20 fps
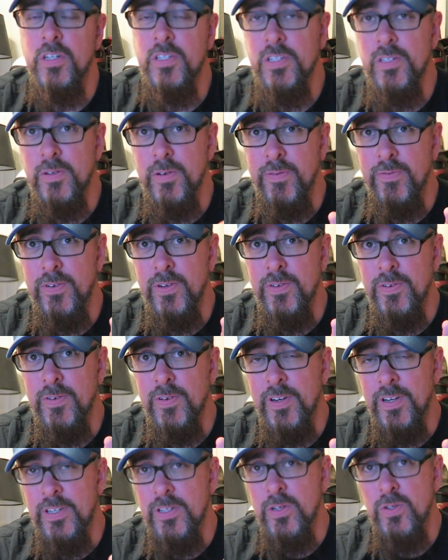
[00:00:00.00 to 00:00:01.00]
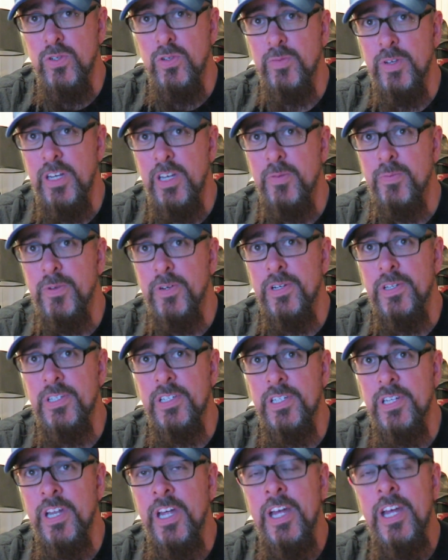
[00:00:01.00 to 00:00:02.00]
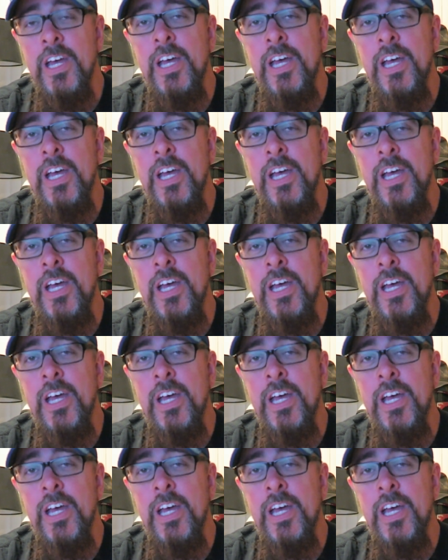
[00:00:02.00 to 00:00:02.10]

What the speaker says: So if you're a social media person,